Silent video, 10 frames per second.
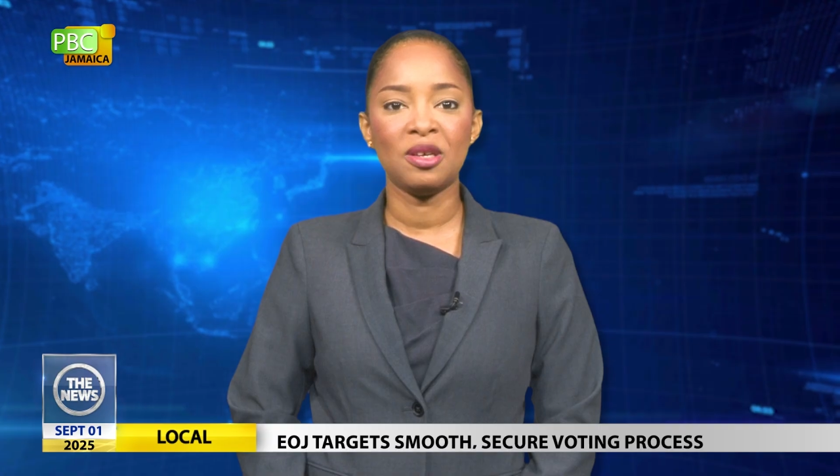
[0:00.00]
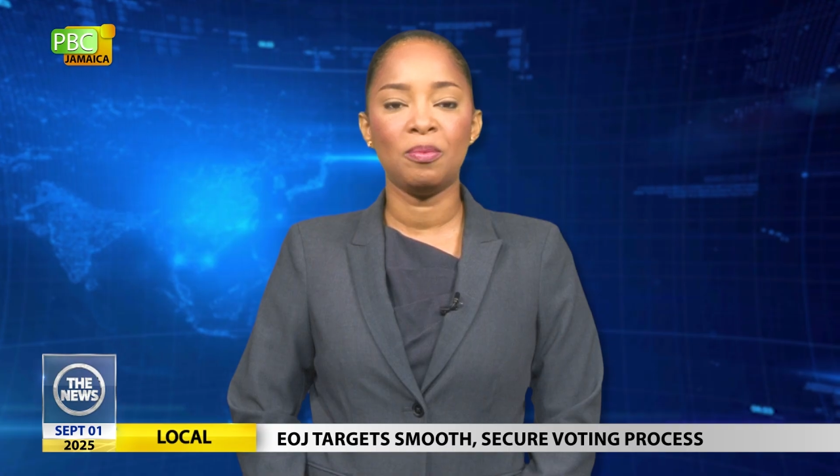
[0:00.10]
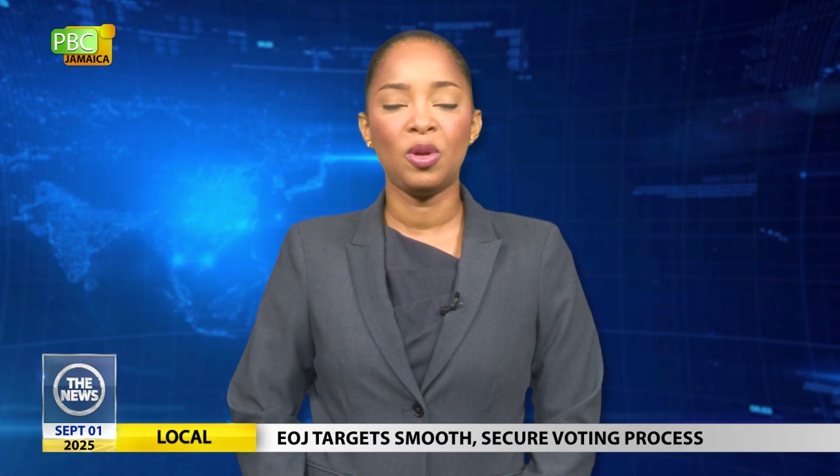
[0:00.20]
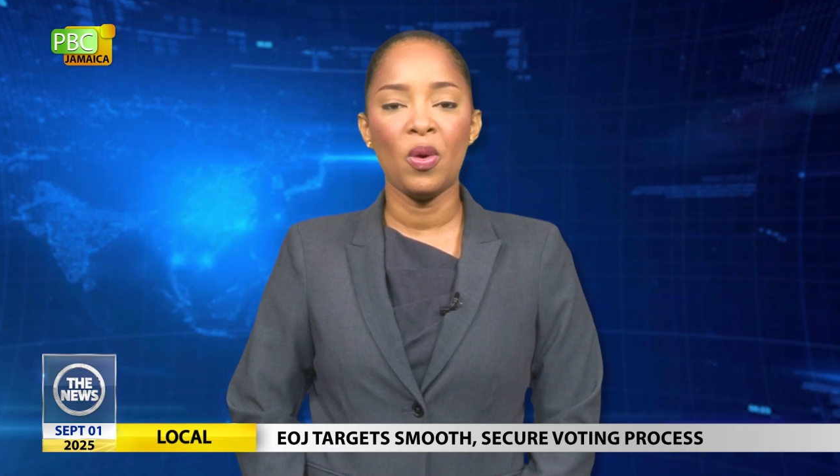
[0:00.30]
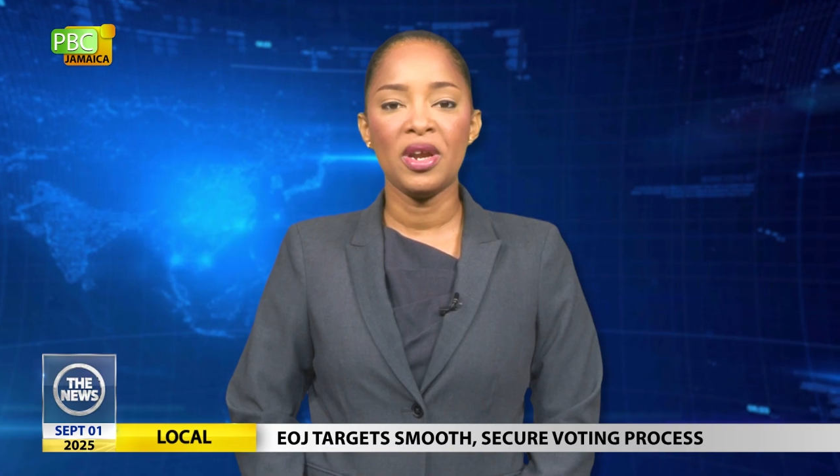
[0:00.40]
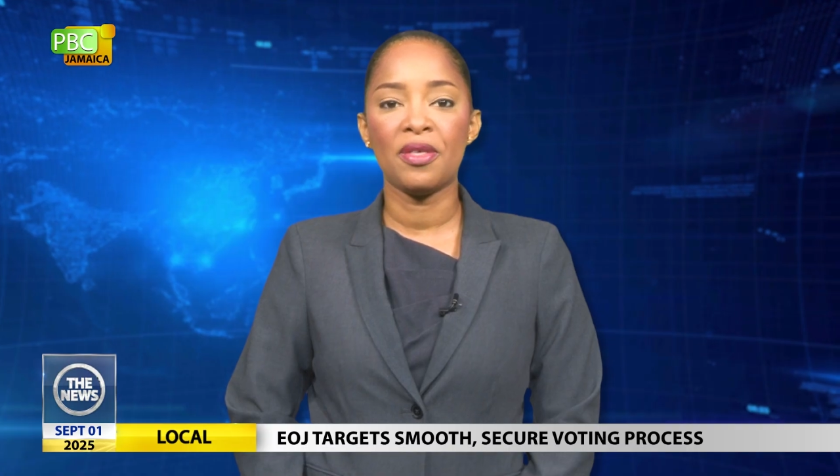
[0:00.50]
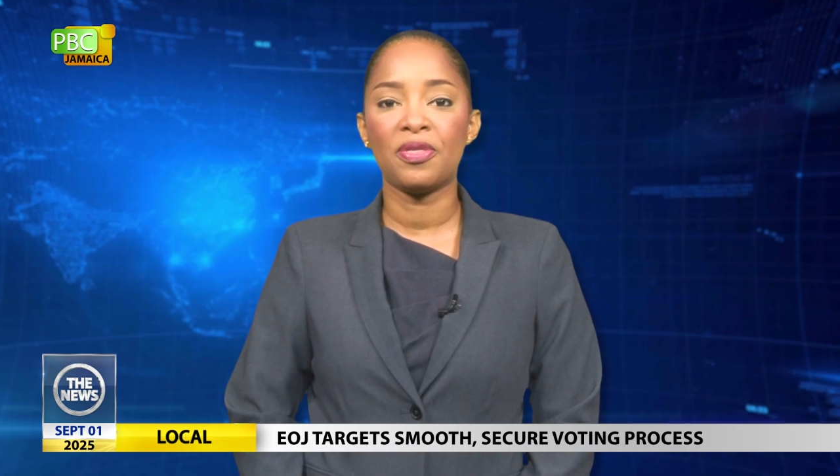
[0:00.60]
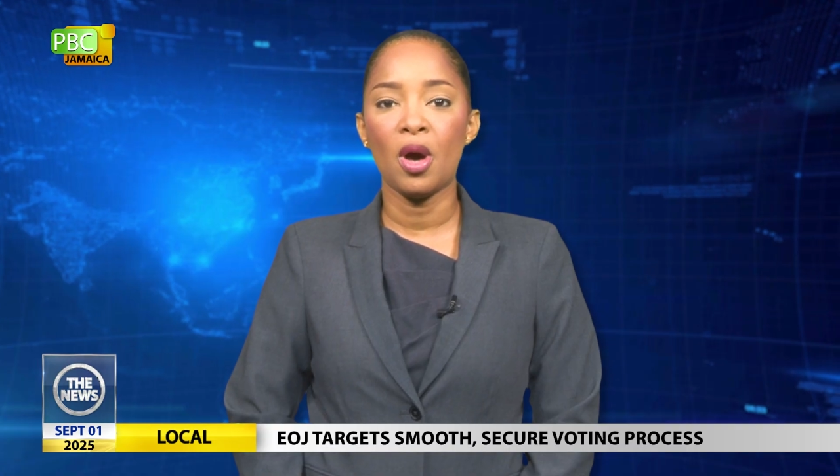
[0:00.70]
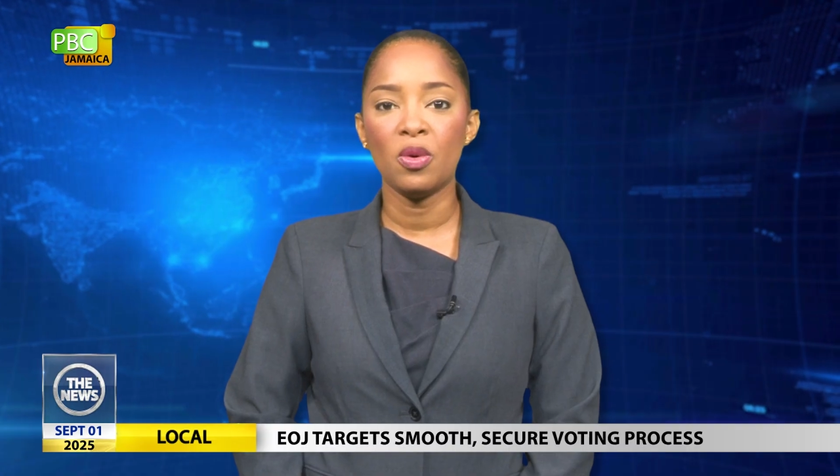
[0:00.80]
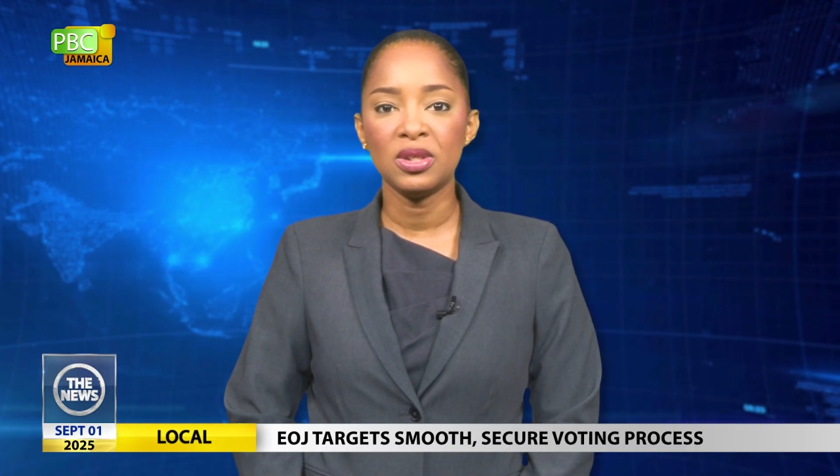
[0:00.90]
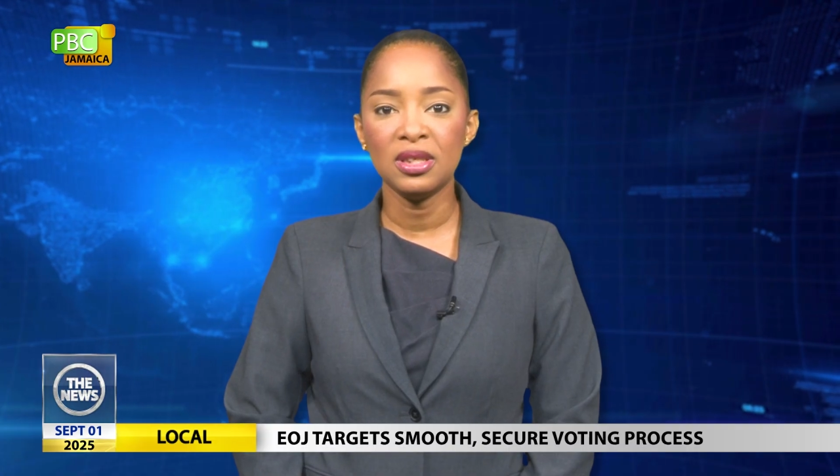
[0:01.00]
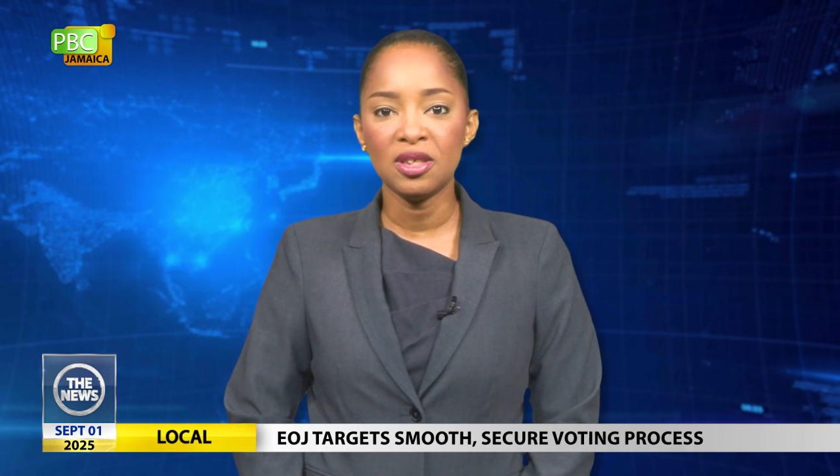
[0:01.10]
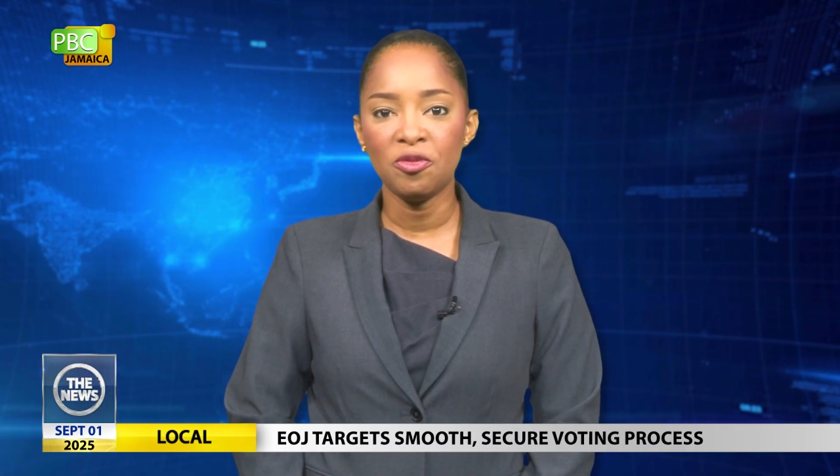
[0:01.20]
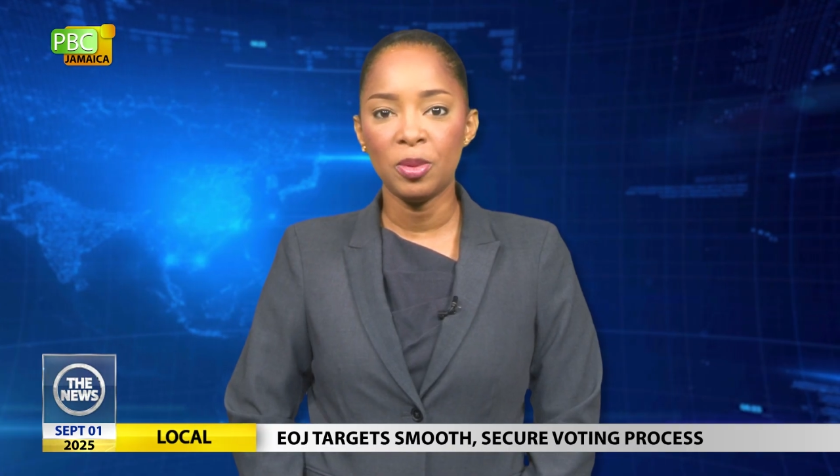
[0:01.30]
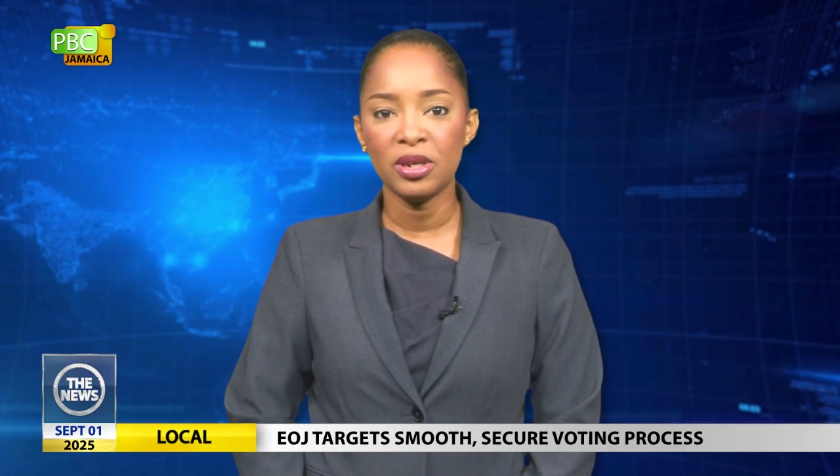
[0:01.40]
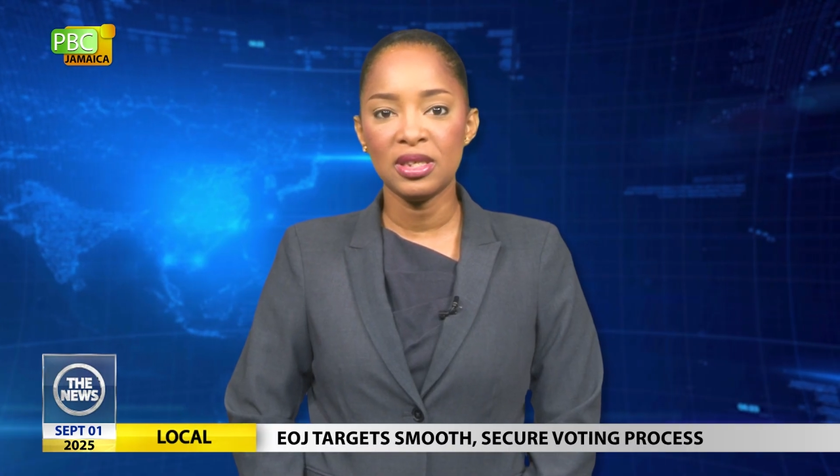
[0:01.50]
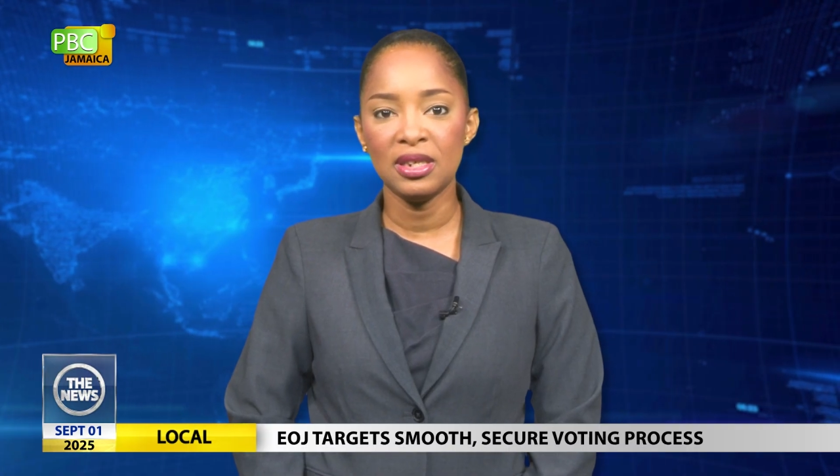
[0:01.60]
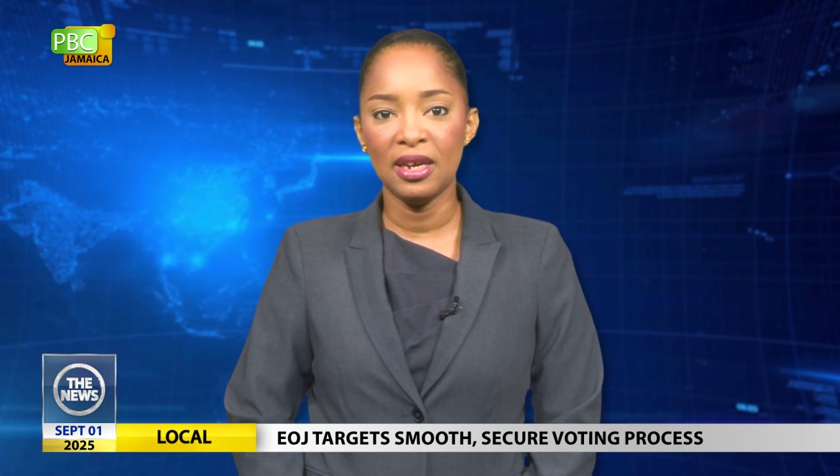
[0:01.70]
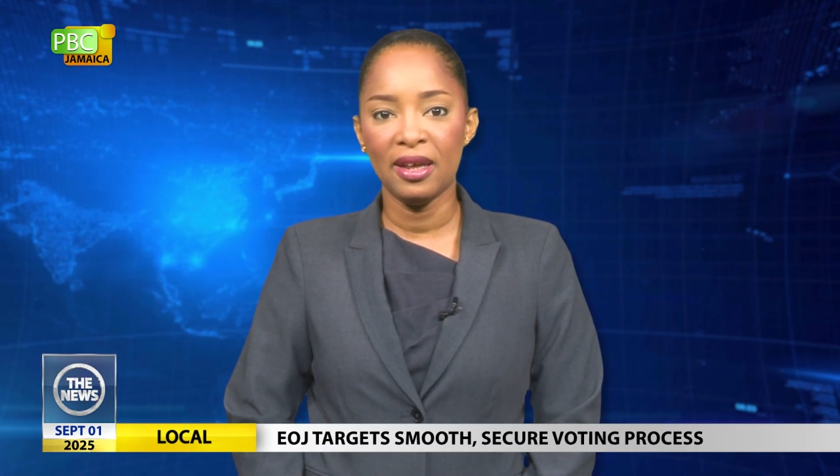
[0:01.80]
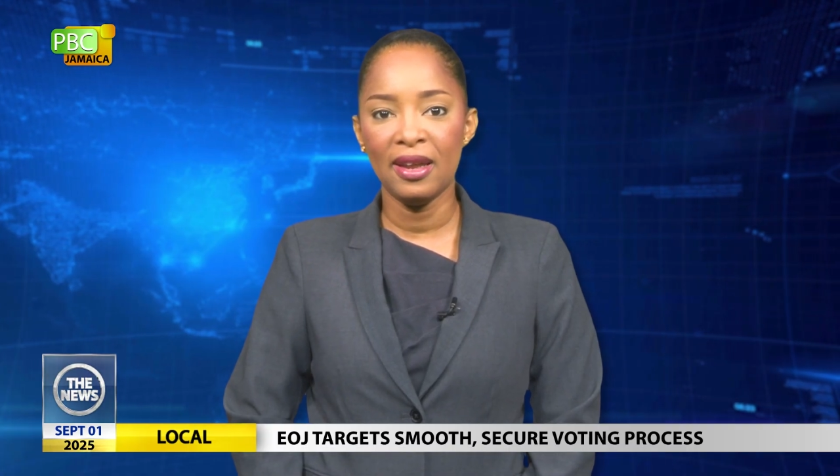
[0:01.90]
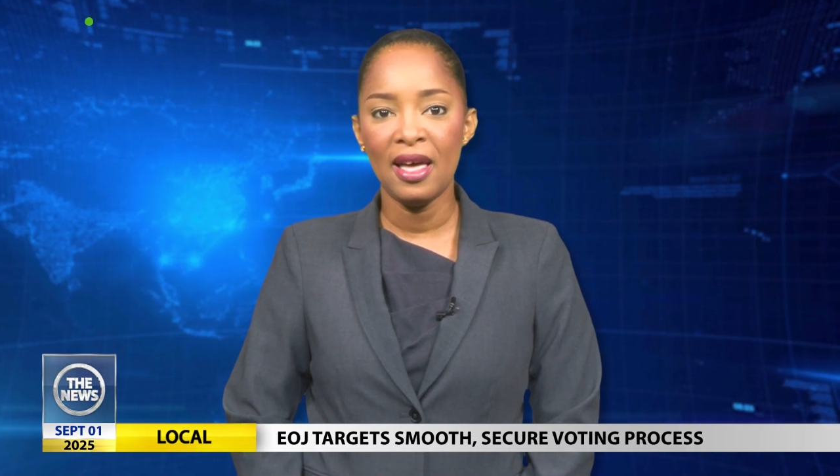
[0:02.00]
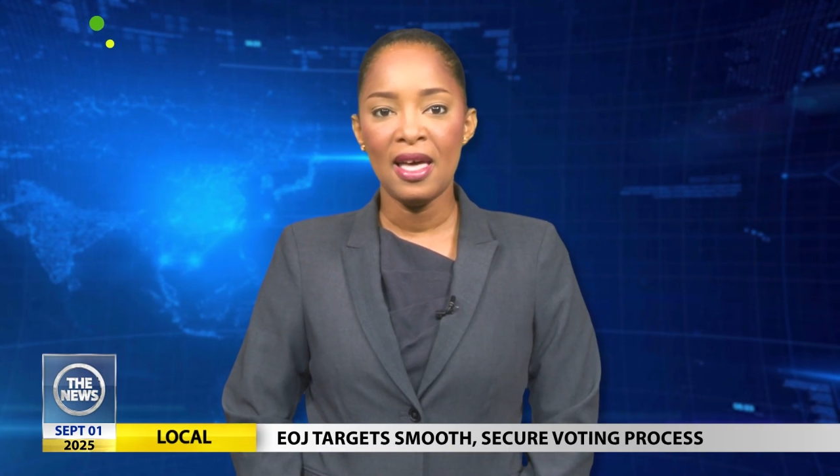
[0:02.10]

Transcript: employed thousands of personnel